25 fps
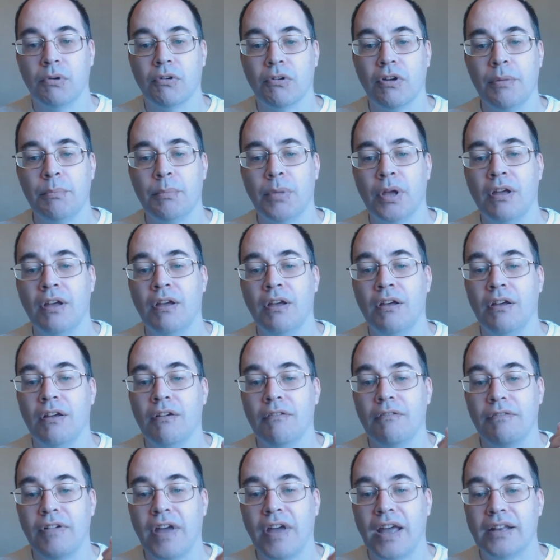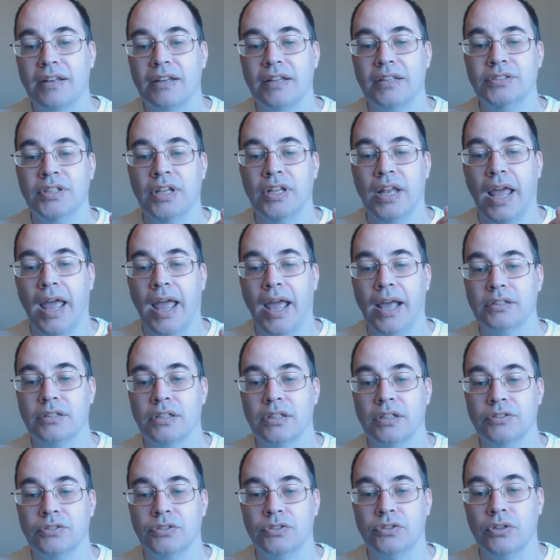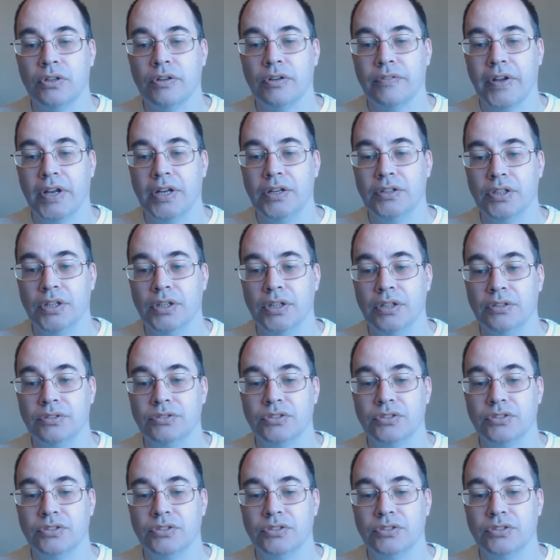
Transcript: Remember, fat is an excellent store of energy,